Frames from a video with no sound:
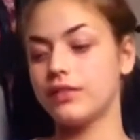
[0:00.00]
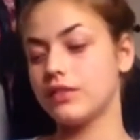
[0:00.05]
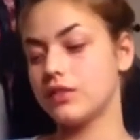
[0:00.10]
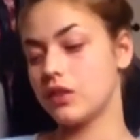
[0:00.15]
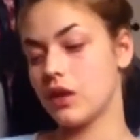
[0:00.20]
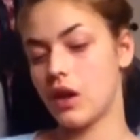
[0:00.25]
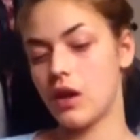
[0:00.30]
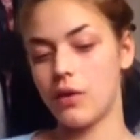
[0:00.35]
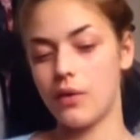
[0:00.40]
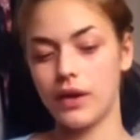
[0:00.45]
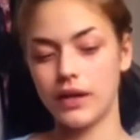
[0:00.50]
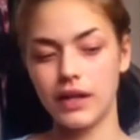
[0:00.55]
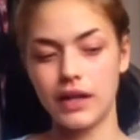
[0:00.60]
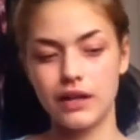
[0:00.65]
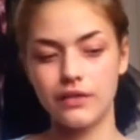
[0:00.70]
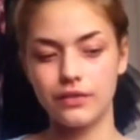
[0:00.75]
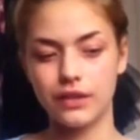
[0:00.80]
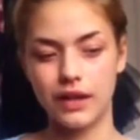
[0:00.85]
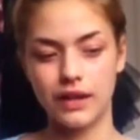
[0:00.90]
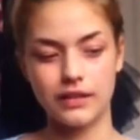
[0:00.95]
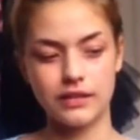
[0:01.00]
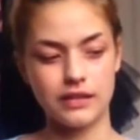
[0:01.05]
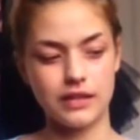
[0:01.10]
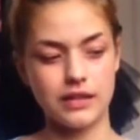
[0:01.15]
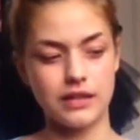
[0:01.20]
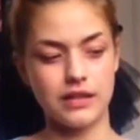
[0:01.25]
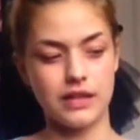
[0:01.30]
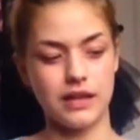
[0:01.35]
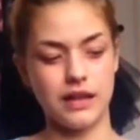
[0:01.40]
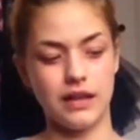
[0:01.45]
So I kind of guessed
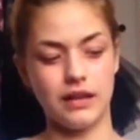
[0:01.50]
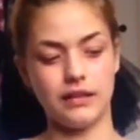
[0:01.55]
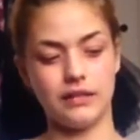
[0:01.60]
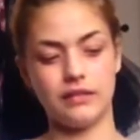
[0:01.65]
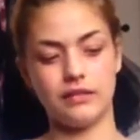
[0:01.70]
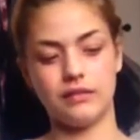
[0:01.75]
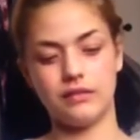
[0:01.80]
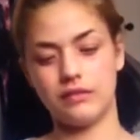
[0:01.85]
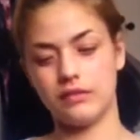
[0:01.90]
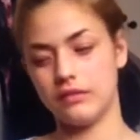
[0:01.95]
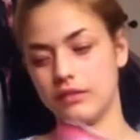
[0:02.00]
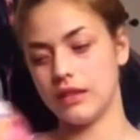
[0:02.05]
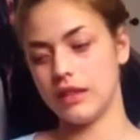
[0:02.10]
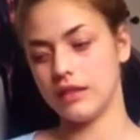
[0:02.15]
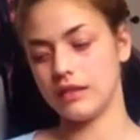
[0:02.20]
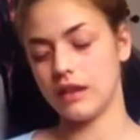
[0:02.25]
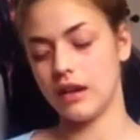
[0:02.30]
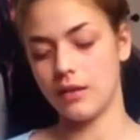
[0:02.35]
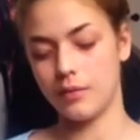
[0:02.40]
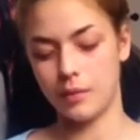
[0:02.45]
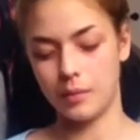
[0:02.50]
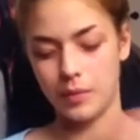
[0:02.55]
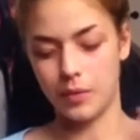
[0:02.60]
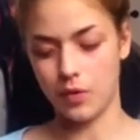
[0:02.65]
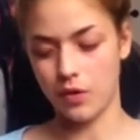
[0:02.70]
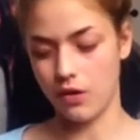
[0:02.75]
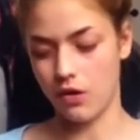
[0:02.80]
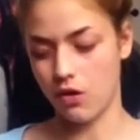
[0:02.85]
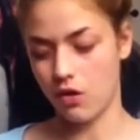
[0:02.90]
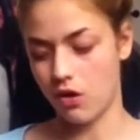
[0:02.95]
that I'm going to be
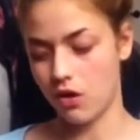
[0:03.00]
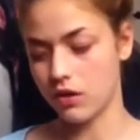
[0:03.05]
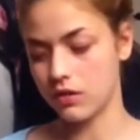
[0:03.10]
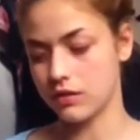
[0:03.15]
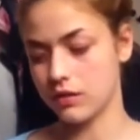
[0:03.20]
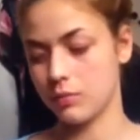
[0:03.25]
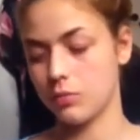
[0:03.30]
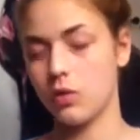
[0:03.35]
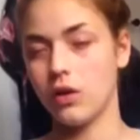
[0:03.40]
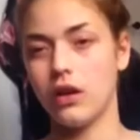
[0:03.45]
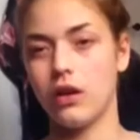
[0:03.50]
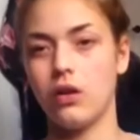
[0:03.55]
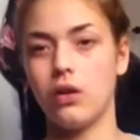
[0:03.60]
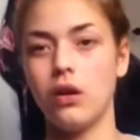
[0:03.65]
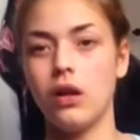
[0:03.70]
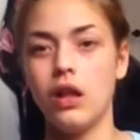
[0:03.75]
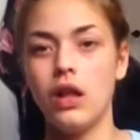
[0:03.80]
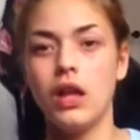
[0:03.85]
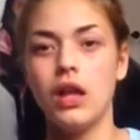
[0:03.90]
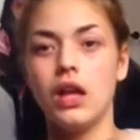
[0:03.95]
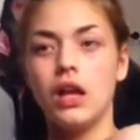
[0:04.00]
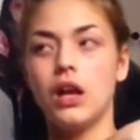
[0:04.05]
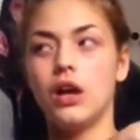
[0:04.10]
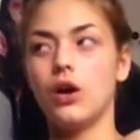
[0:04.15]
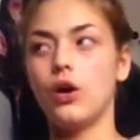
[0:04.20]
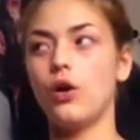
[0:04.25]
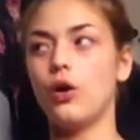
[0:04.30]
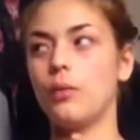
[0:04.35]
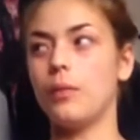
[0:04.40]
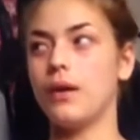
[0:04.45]
quite hot because I'm quite a
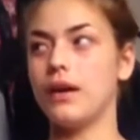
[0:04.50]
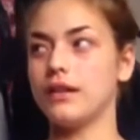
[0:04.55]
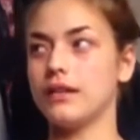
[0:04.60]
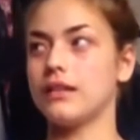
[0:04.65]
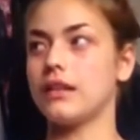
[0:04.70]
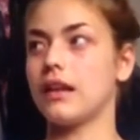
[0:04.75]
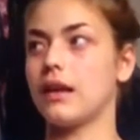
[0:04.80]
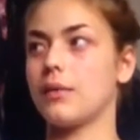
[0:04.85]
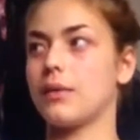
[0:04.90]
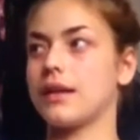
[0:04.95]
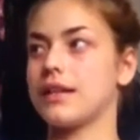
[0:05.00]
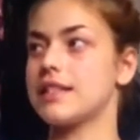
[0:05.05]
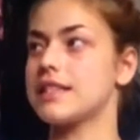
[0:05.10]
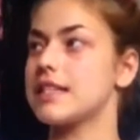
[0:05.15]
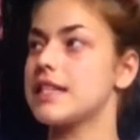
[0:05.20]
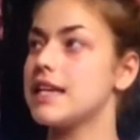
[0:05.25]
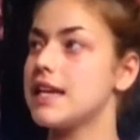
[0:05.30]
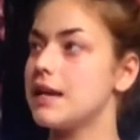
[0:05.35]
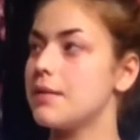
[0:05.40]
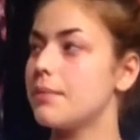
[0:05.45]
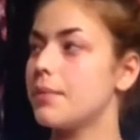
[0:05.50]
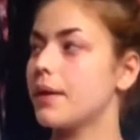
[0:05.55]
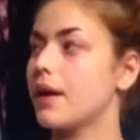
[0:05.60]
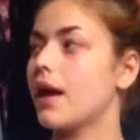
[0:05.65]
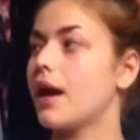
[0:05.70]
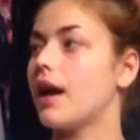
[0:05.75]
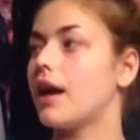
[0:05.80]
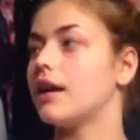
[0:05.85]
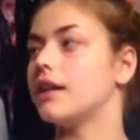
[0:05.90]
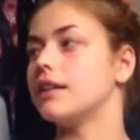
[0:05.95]
hot person, like when I sleep
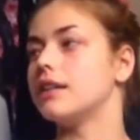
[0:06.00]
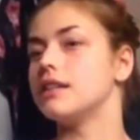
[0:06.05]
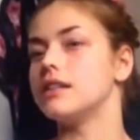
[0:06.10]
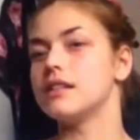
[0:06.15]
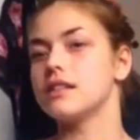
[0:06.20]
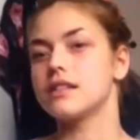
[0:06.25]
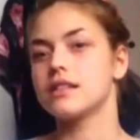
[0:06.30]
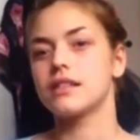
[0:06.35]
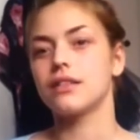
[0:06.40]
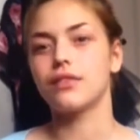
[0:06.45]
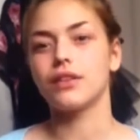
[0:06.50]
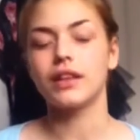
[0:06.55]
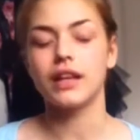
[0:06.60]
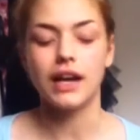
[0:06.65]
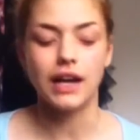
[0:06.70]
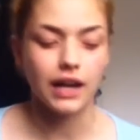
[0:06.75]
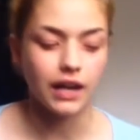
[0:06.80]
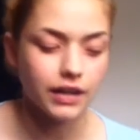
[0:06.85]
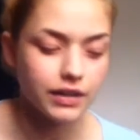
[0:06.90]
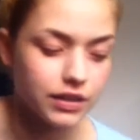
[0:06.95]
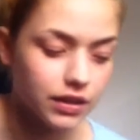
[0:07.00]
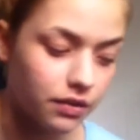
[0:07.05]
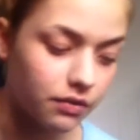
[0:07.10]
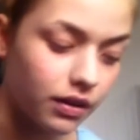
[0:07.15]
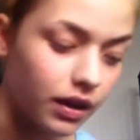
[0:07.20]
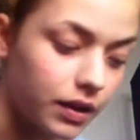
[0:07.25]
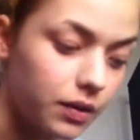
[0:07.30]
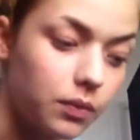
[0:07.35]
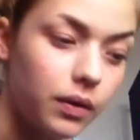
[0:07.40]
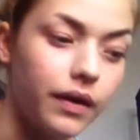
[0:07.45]
and stuff like that. I don't
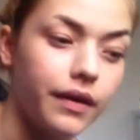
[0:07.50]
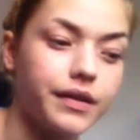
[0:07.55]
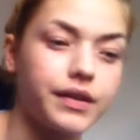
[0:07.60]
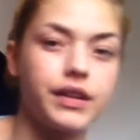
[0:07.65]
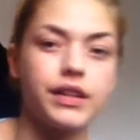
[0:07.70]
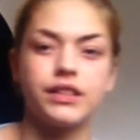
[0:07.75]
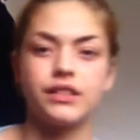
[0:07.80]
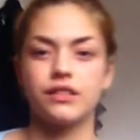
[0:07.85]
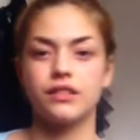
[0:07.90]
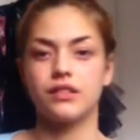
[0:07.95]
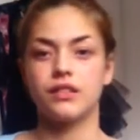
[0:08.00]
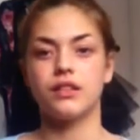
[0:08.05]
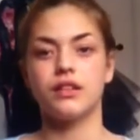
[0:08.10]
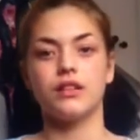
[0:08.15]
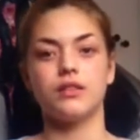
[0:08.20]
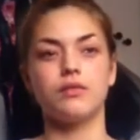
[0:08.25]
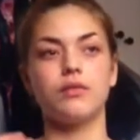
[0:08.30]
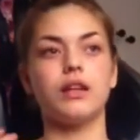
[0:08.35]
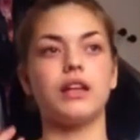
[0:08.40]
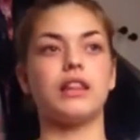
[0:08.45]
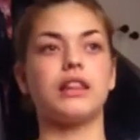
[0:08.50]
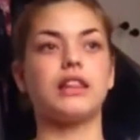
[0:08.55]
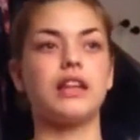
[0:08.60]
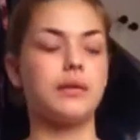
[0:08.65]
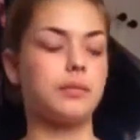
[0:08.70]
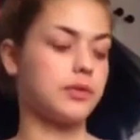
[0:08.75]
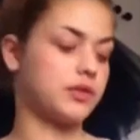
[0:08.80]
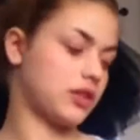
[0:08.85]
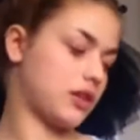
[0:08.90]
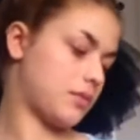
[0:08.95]
like wearing really
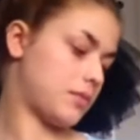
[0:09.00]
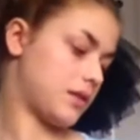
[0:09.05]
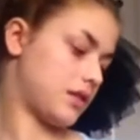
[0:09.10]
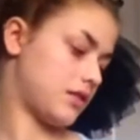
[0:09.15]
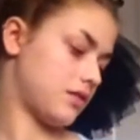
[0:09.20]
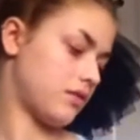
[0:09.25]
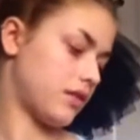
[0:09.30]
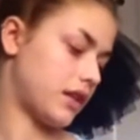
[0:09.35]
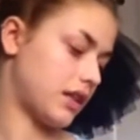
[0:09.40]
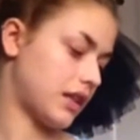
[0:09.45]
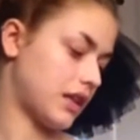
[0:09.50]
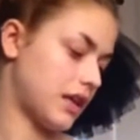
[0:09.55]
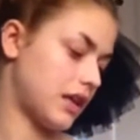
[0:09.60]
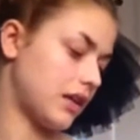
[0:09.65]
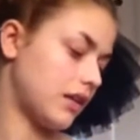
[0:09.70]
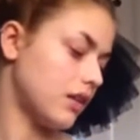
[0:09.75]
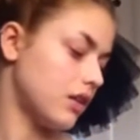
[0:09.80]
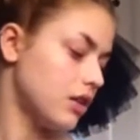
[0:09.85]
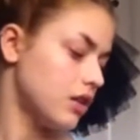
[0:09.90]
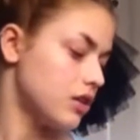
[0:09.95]
thick pyjamas or anything.